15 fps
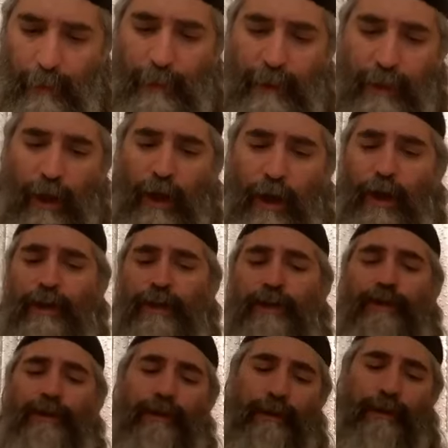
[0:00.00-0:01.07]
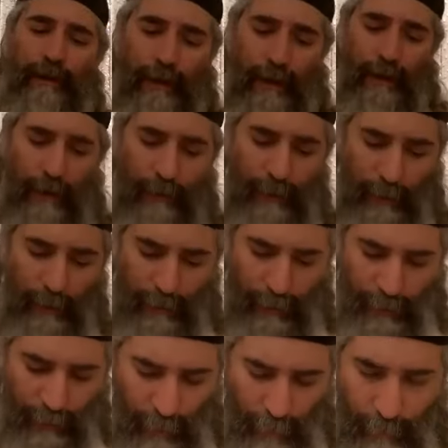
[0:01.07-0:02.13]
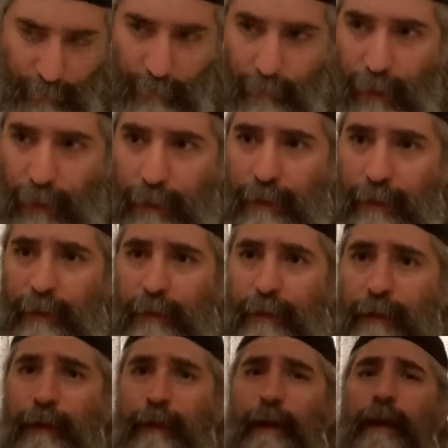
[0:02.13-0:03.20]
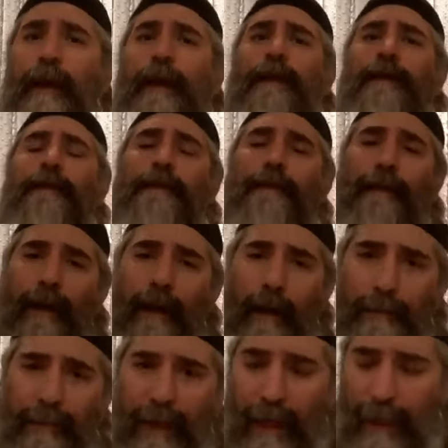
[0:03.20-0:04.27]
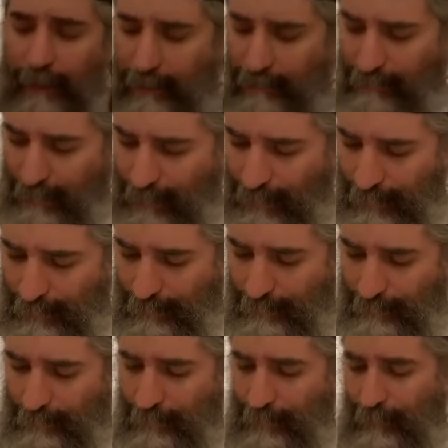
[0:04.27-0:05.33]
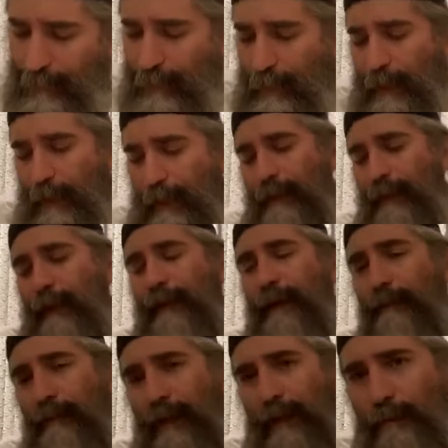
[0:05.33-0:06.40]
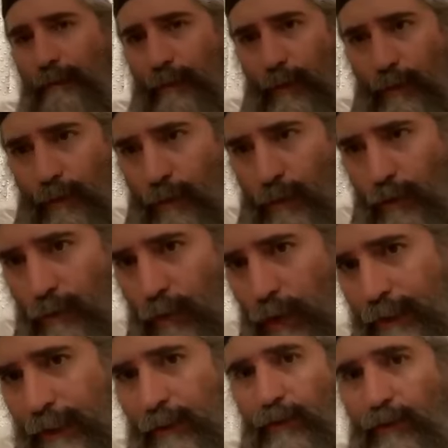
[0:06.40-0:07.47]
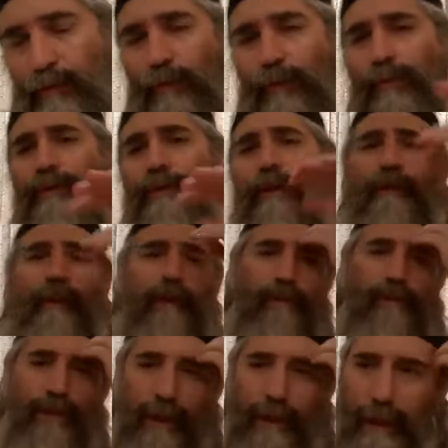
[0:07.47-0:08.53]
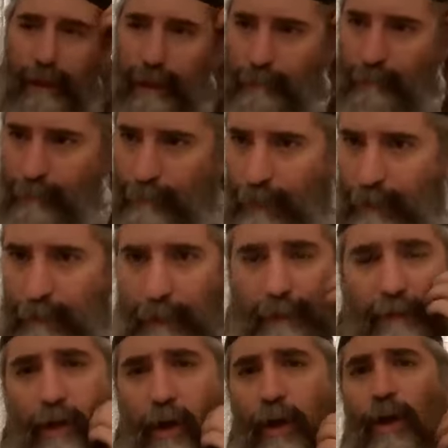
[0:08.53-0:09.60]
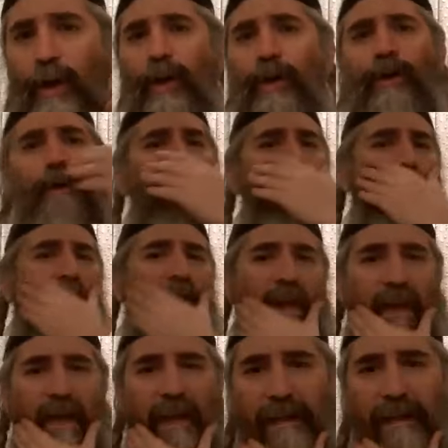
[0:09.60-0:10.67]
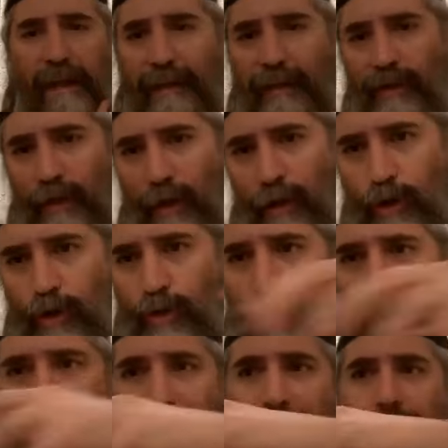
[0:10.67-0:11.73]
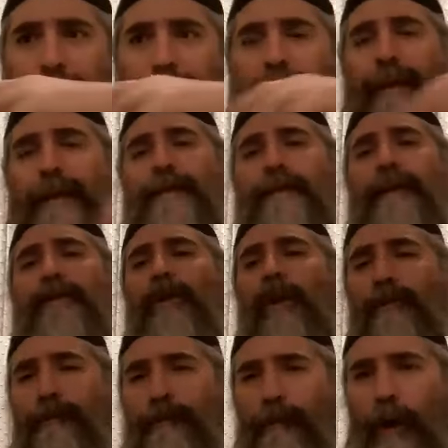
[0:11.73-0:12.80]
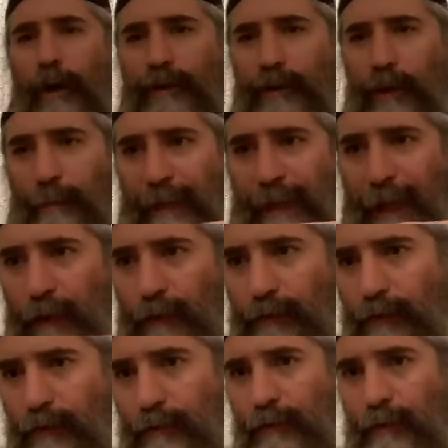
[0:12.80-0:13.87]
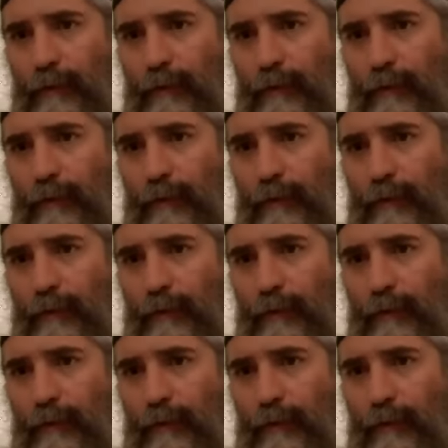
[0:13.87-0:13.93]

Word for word: Because we know the story when Rabbi Akiva and Chachamim were walking the ruins of Yerushalayim, and they saw, they saw a shual, they saw a fox coming out